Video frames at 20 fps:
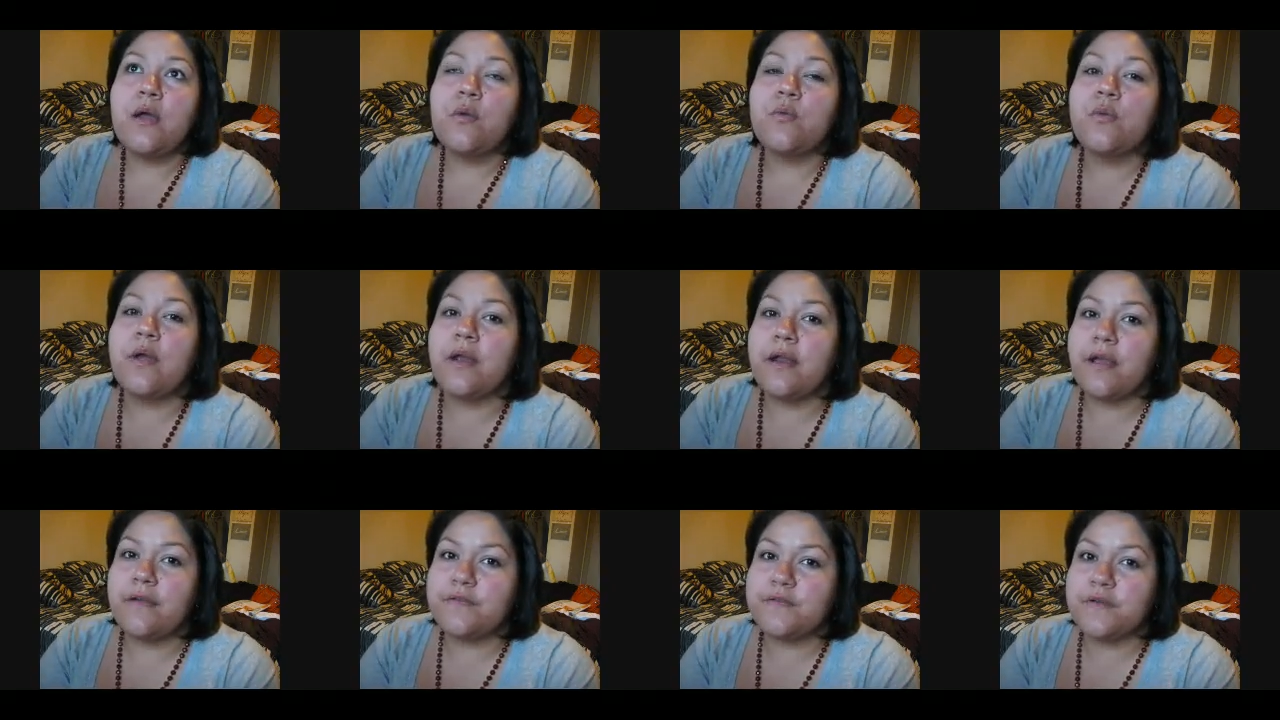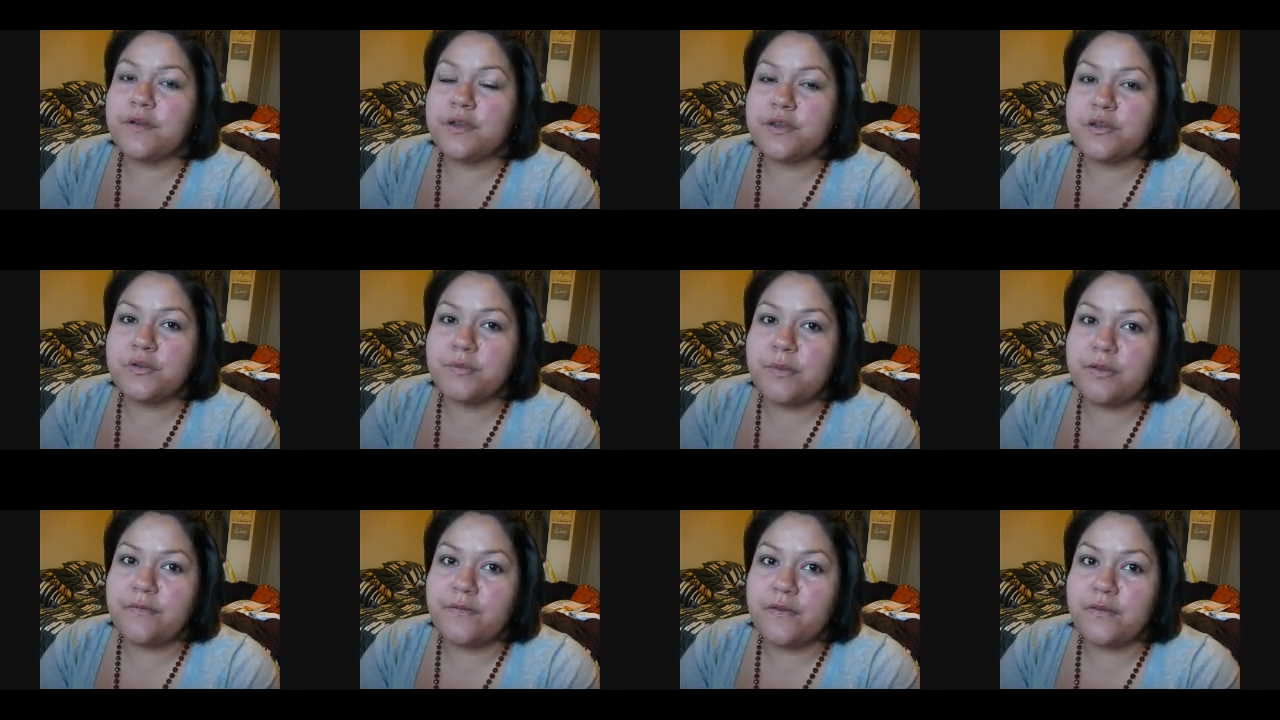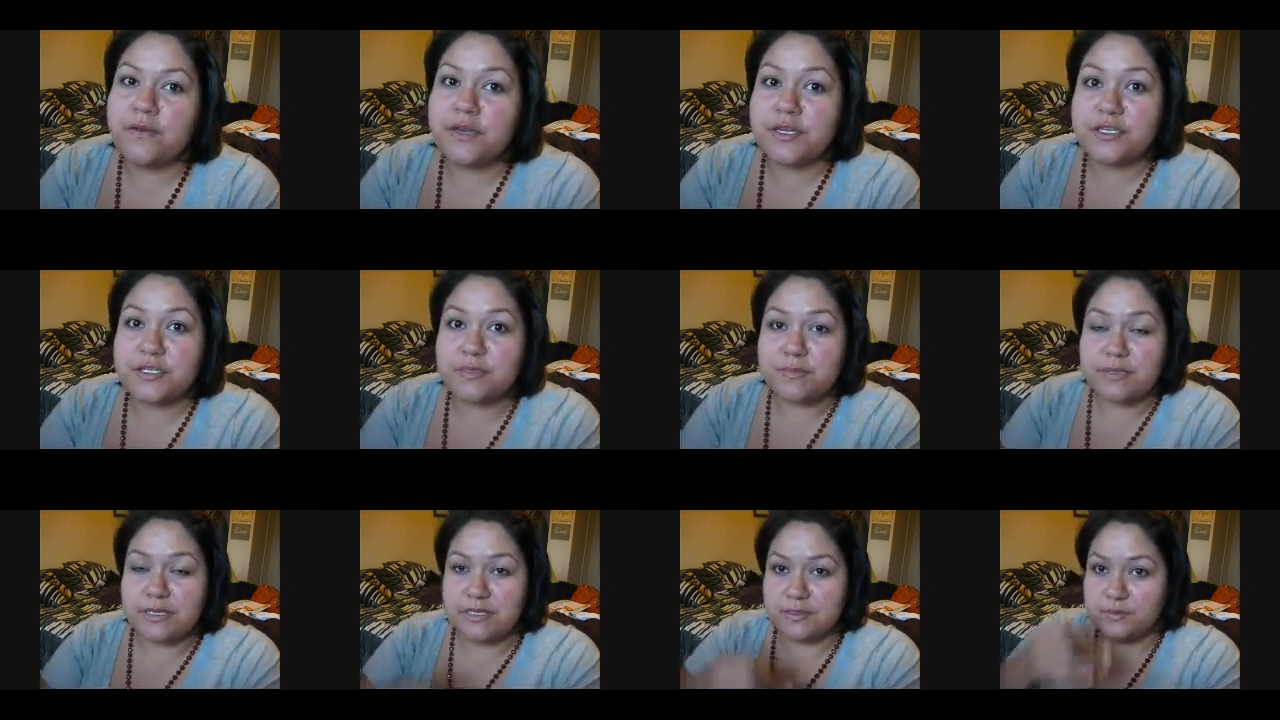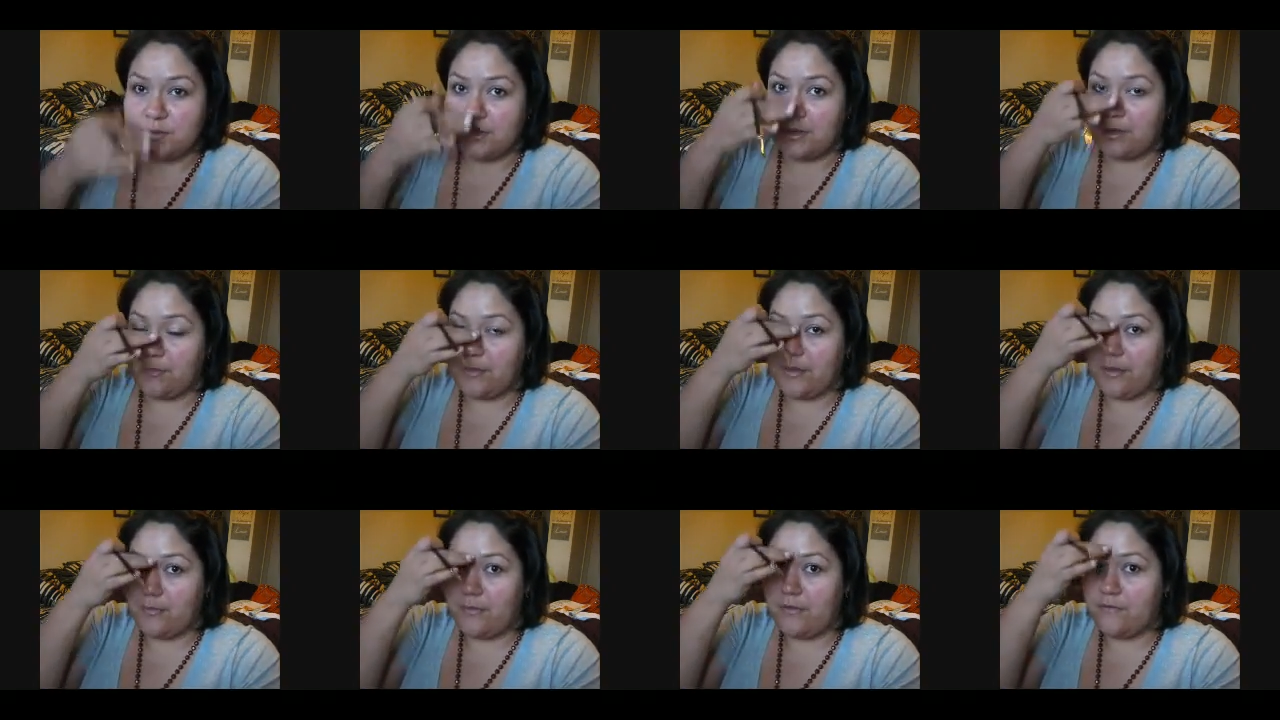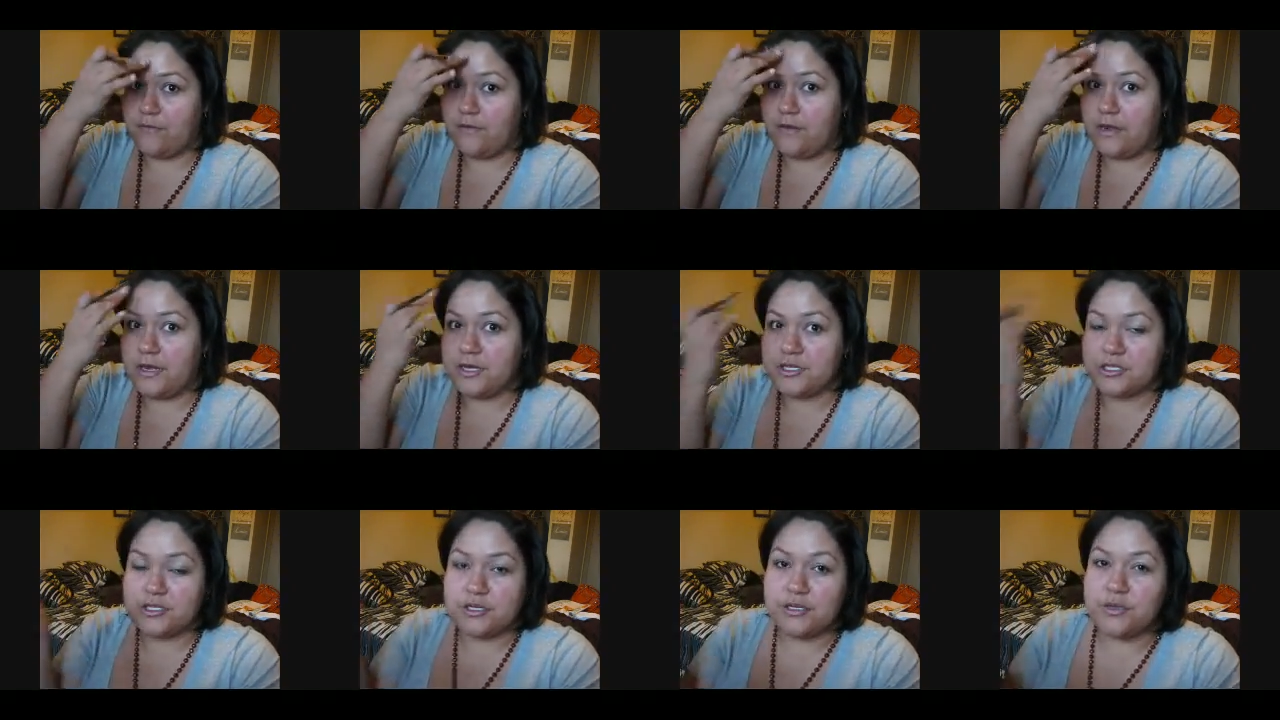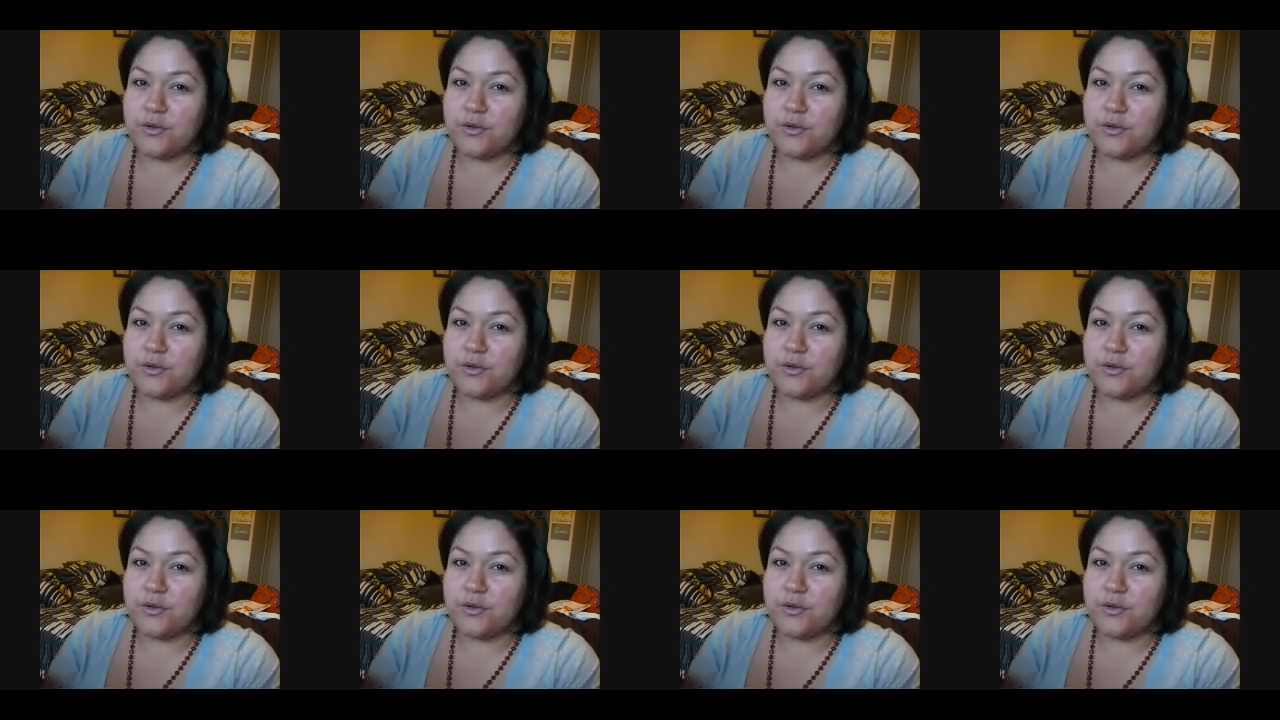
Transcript: right after I do my foundation, because when I apply my foundation,